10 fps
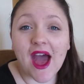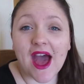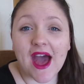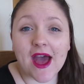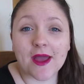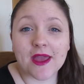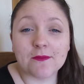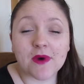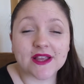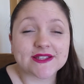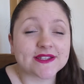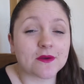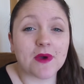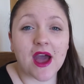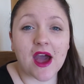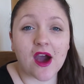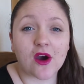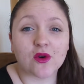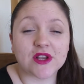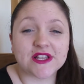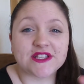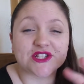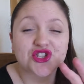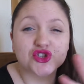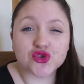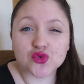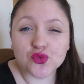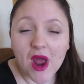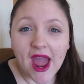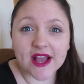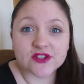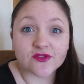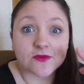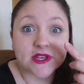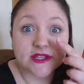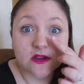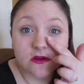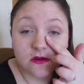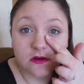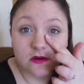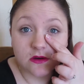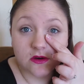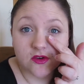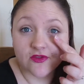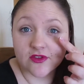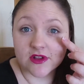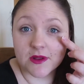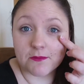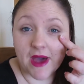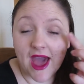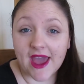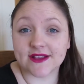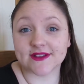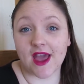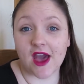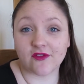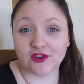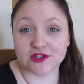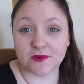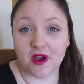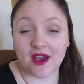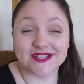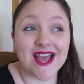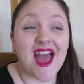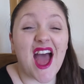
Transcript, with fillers: and it might somehow distract from these awful bags I have under my eyes.